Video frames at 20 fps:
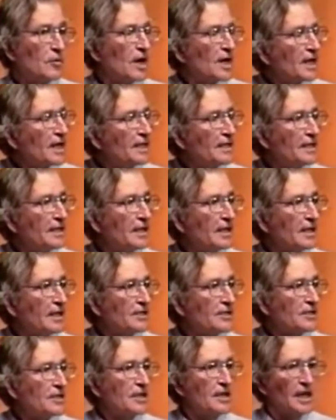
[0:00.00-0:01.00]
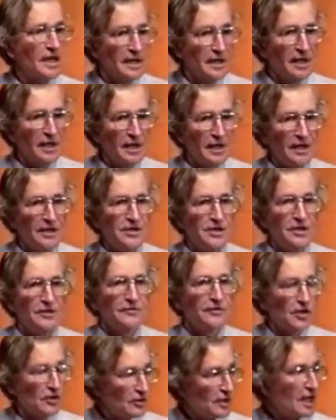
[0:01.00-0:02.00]
What ideology? The ideology
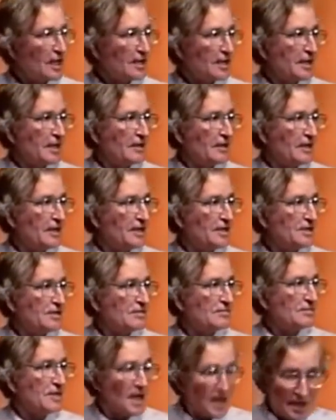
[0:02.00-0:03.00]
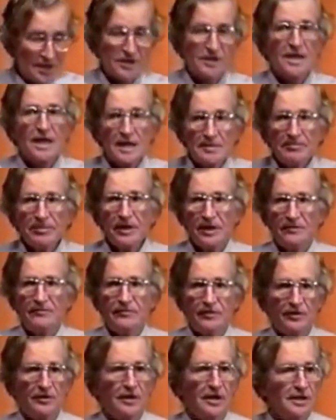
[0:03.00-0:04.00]
of totalitarianism? Yeah, it's deeply
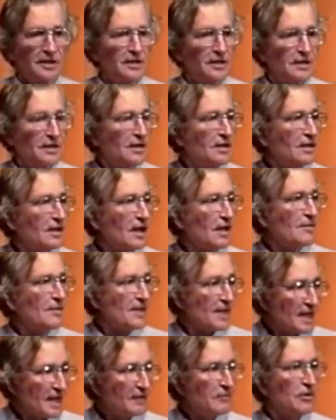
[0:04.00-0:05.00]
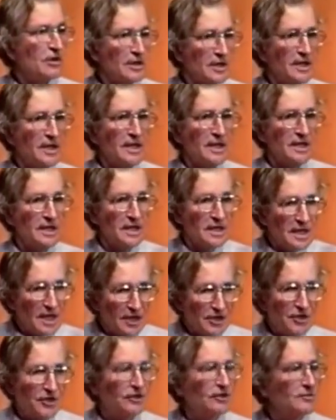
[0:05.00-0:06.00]
flawed. I mean, they were the
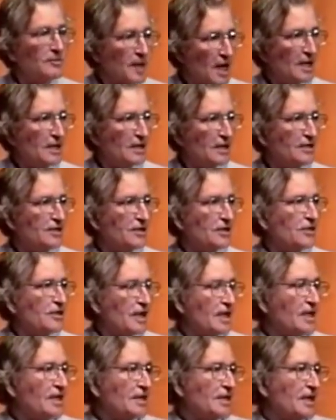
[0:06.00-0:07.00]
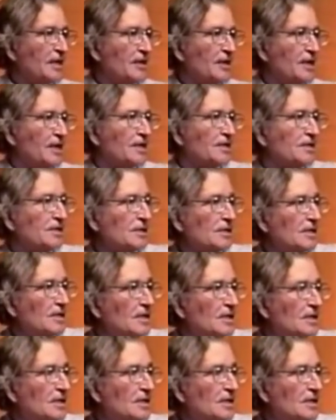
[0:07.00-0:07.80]
initial modern totalitarians.